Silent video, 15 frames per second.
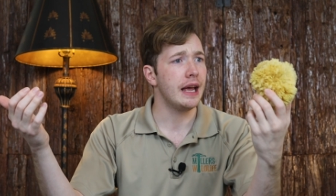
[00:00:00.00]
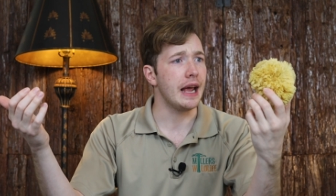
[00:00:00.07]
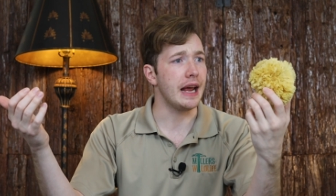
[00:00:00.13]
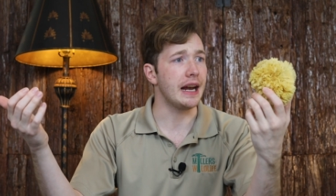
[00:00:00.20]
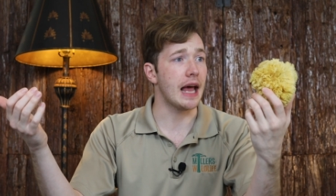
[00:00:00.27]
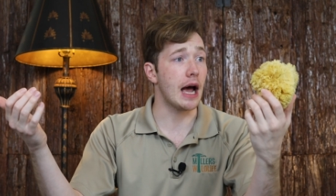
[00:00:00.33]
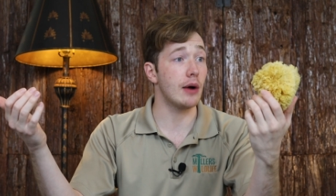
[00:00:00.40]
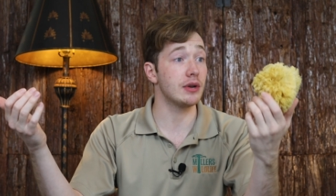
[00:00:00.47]

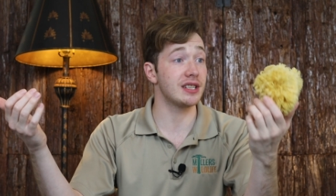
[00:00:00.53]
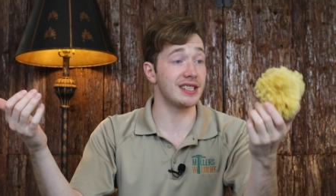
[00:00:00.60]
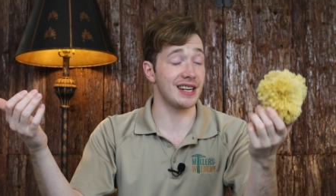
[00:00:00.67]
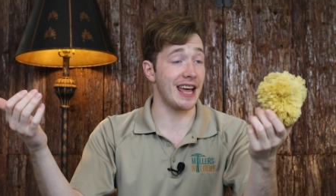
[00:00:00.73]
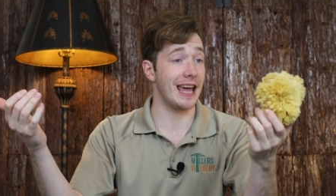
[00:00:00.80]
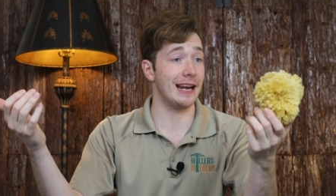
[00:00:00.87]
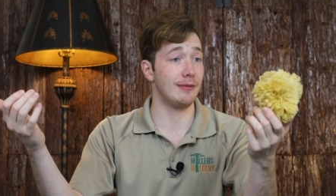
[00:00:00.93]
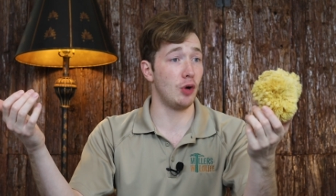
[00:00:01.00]
And how does
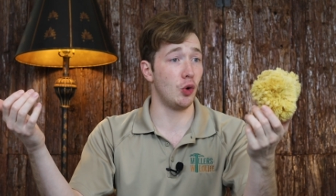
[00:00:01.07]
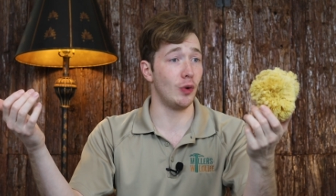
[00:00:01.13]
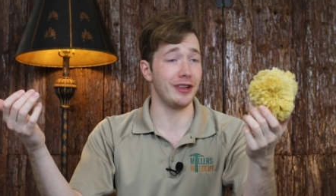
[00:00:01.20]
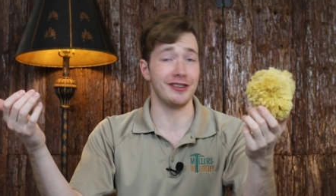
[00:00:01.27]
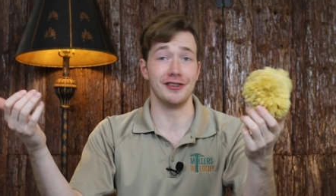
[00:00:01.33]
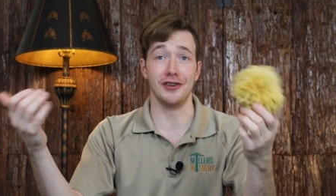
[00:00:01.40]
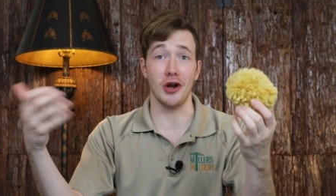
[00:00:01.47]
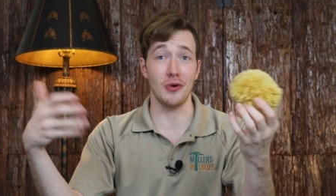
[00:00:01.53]
an animal
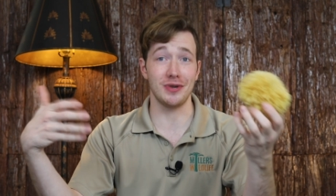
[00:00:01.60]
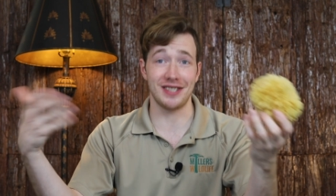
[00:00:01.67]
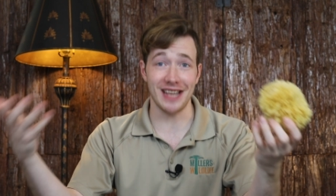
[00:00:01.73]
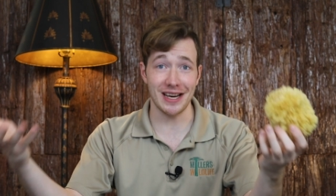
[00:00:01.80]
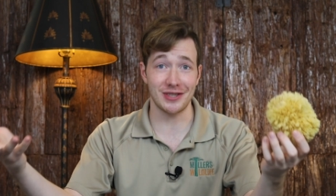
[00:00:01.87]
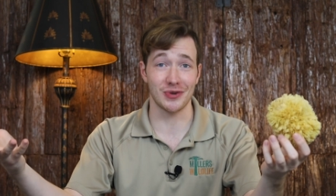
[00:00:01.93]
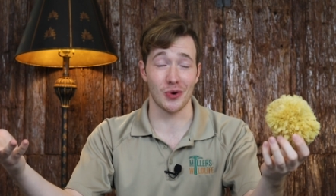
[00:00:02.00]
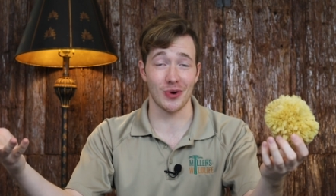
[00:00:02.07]
with no
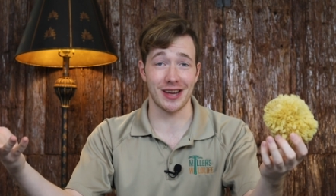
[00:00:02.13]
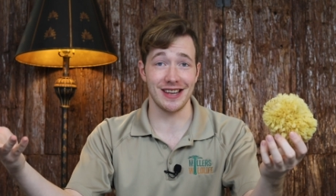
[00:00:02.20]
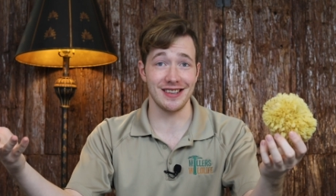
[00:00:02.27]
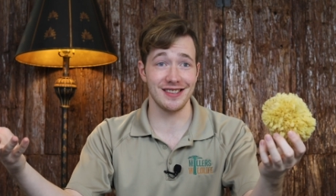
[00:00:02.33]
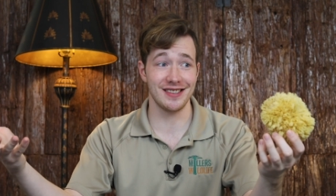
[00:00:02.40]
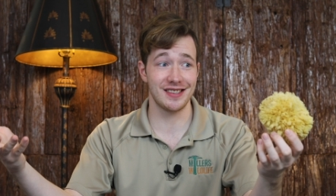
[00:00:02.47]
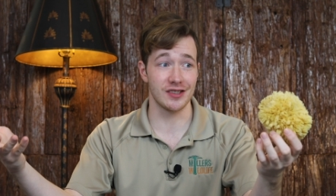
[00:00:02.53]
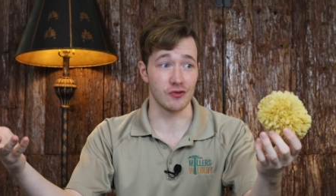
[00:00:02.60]
sex
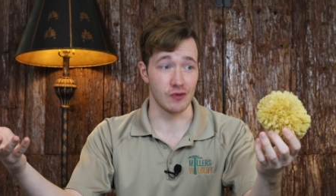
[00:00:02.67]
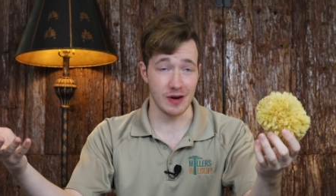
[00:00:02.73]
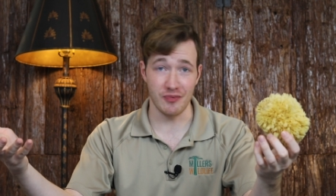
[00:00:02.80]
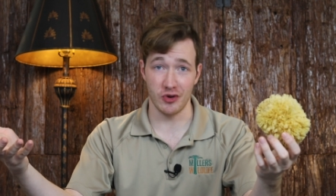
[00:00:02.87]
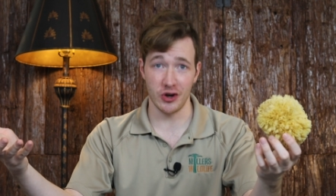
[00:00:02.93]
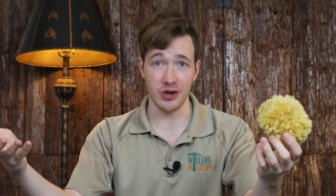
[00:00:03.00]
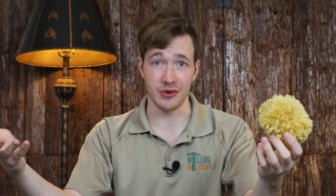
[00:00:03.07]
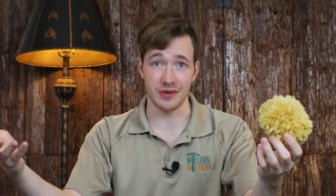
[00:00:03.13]
organs
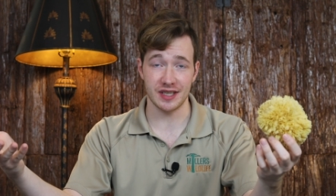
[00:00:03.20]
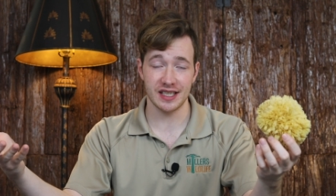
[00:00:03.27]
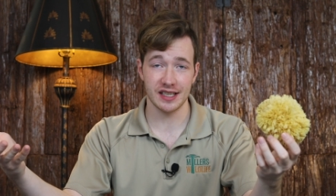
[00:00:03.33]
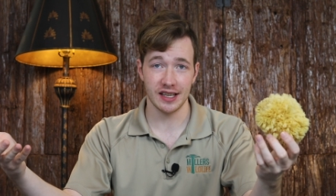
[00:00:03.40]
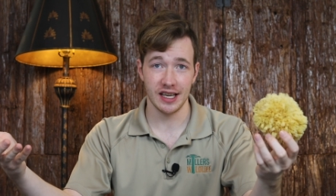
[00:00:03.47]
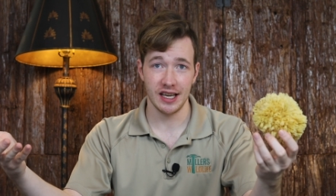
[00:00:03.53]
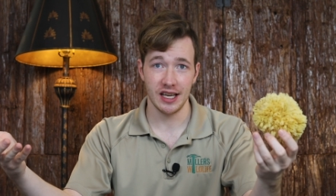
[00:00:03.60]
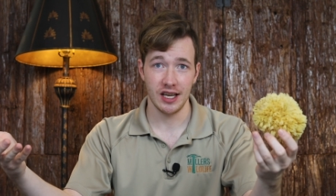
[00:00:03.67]
reproduce?